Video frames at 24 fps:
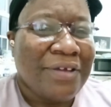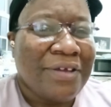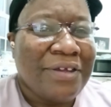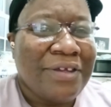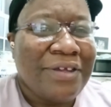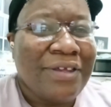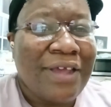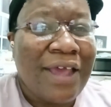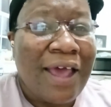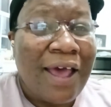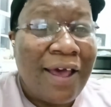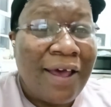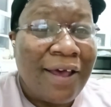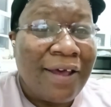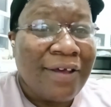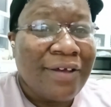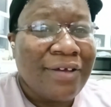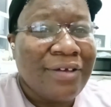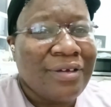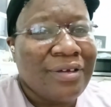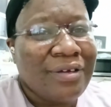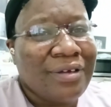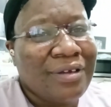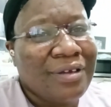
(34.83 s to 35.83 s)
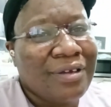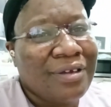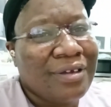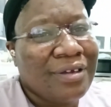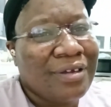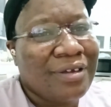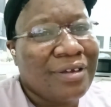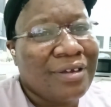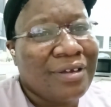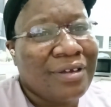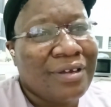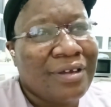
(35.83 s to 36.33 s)
Y'all,
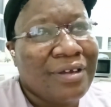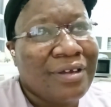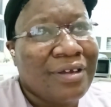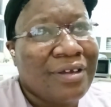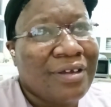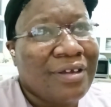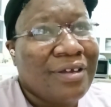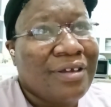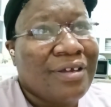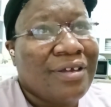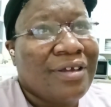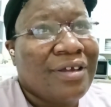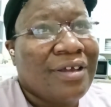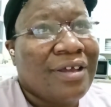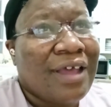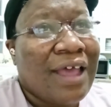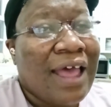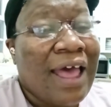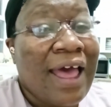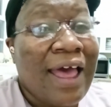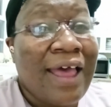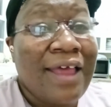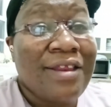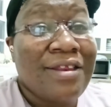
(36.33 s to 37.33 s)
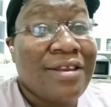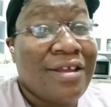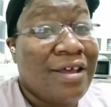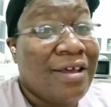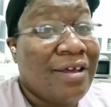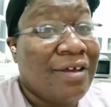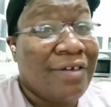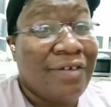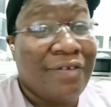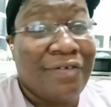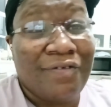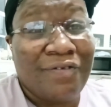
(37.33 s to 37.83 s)
I
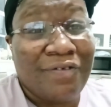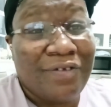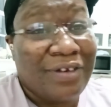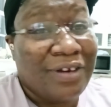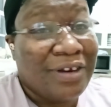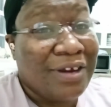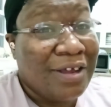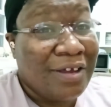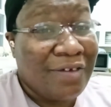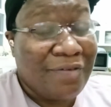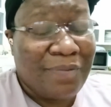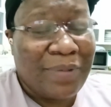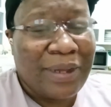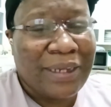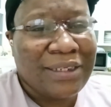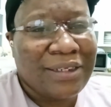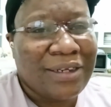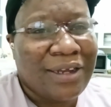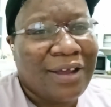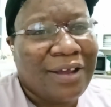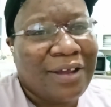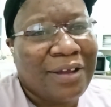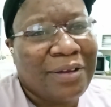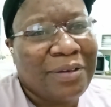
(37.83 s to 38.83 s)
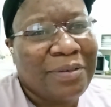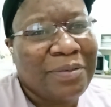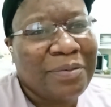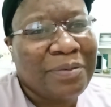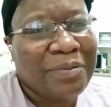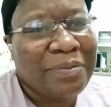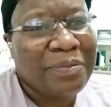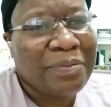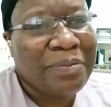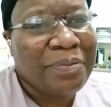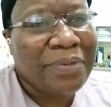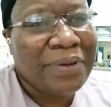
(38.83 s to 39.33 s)
love my job,
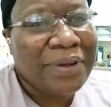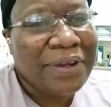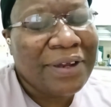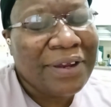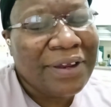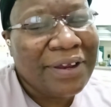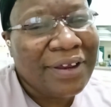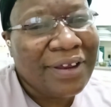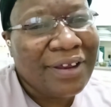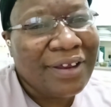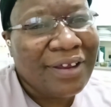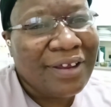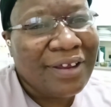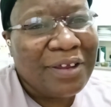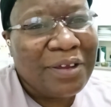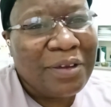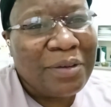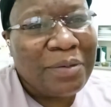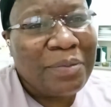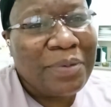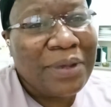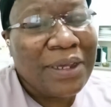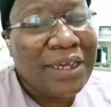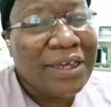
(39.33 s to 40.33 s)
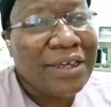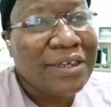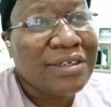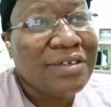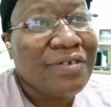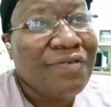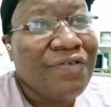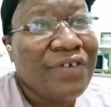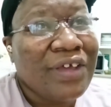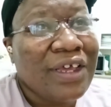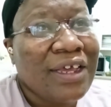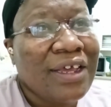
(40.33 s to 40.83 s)
but because
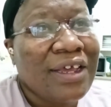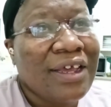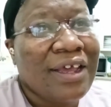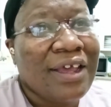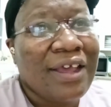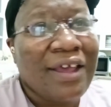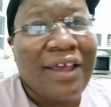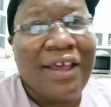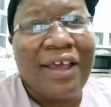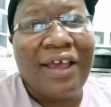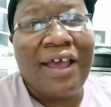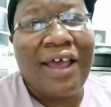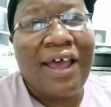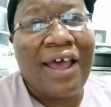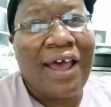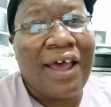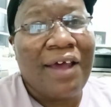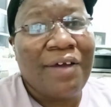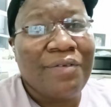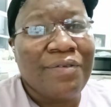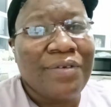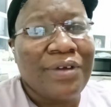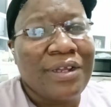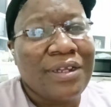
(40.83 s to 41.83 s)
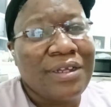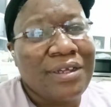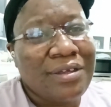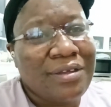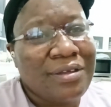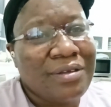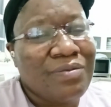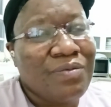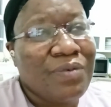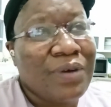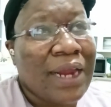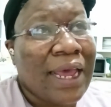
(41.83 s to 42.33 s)
of it, I really,
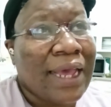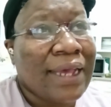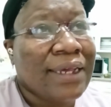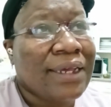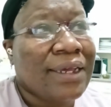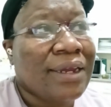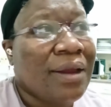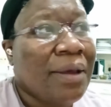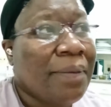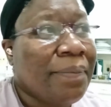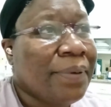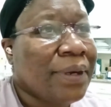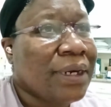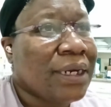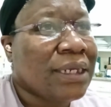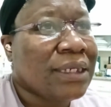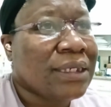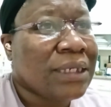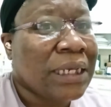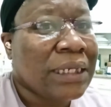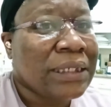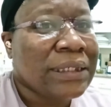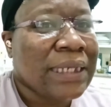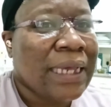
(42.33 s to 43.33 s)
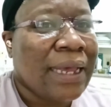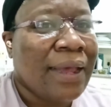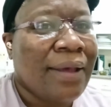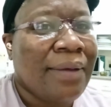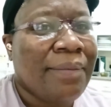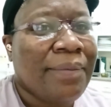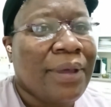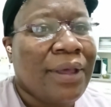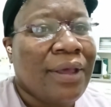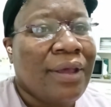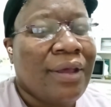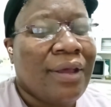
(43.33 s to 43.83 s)
when I get up in the daytime
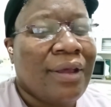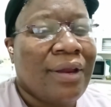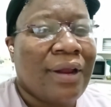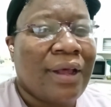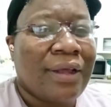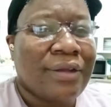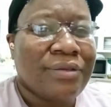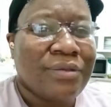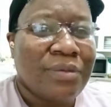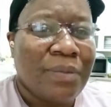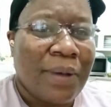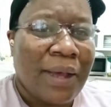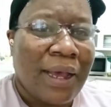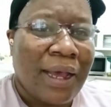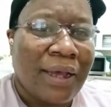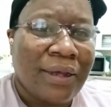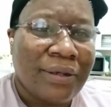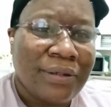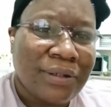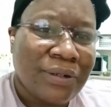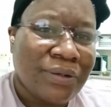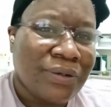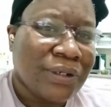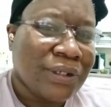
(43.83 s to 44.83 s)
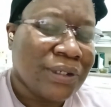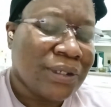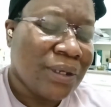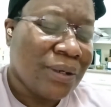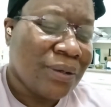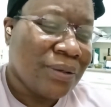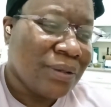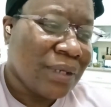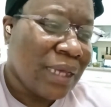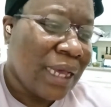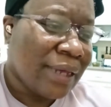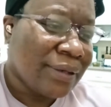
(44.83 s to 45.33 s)
and I do my household
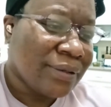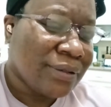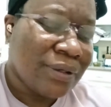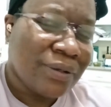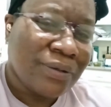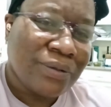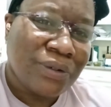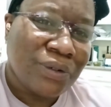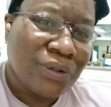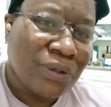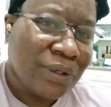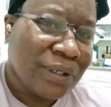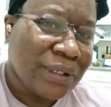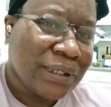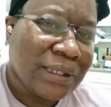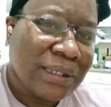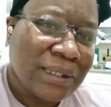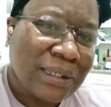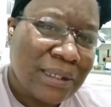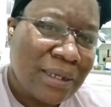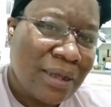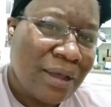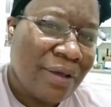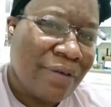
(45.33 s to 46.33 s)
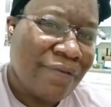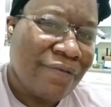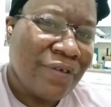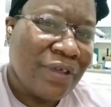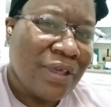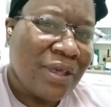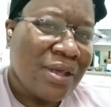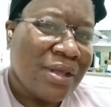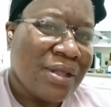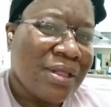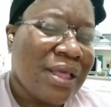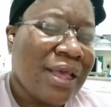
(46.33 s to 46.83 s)
chores and
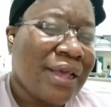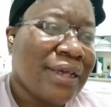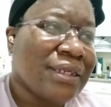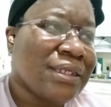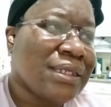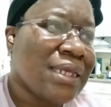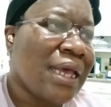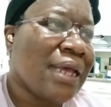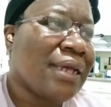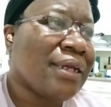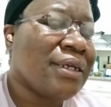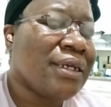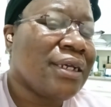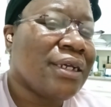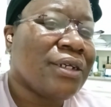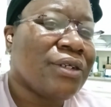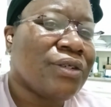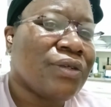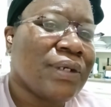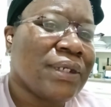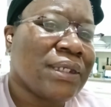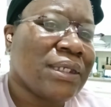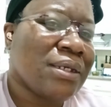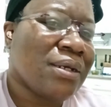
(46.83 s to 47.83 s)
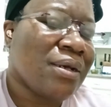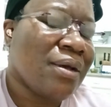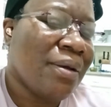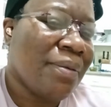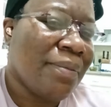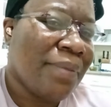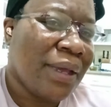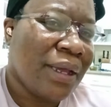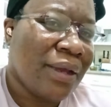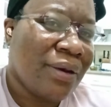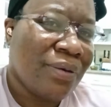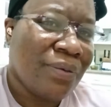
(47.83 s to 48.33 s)
stuff, like it's time to get dressed and come
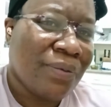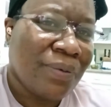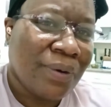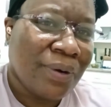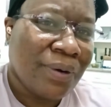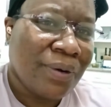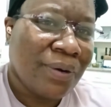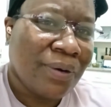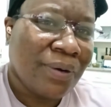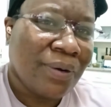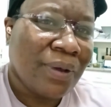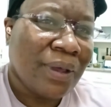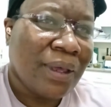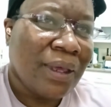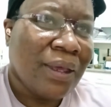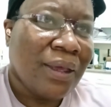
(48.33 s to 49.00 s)
back to work.